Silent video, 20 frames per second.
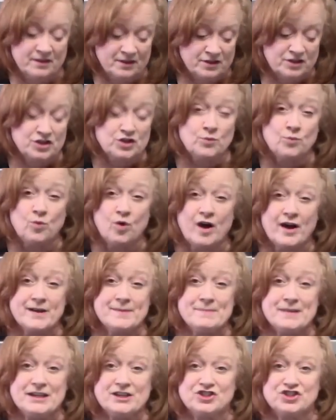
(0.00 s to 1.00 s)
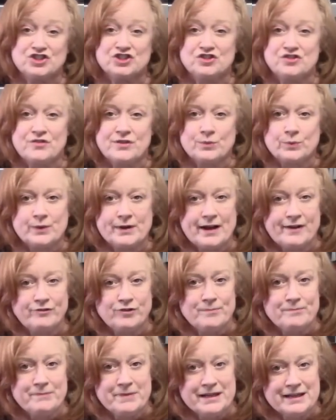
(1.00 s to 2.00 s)
You want to make sure that
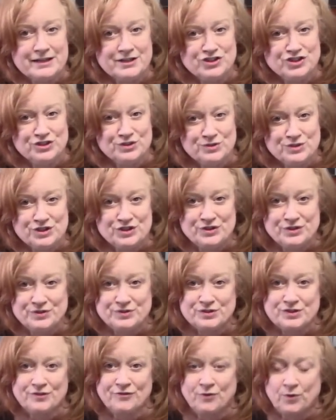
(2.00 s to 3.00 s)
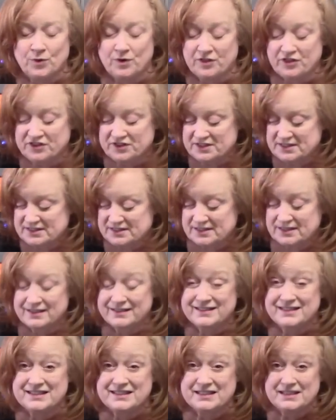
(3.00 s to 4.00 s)
whatever meat you use for this
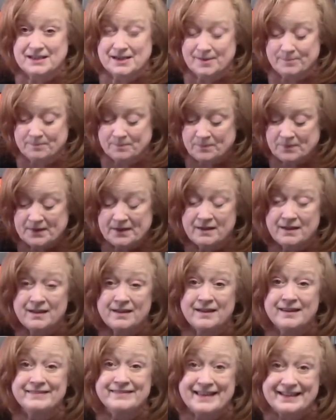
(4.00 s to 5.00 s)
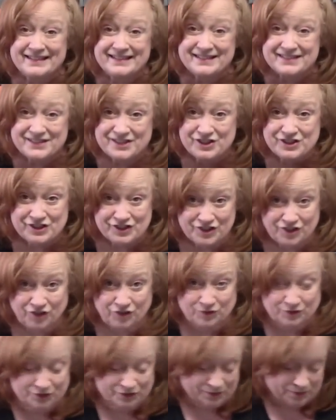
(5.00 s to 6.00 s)
dip, that it is cooked
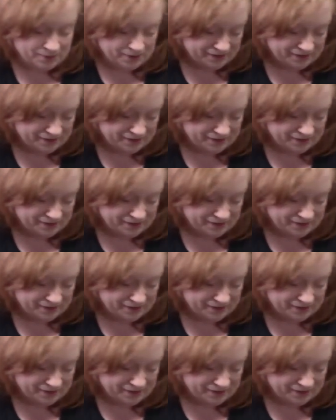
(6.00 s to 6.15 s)
through.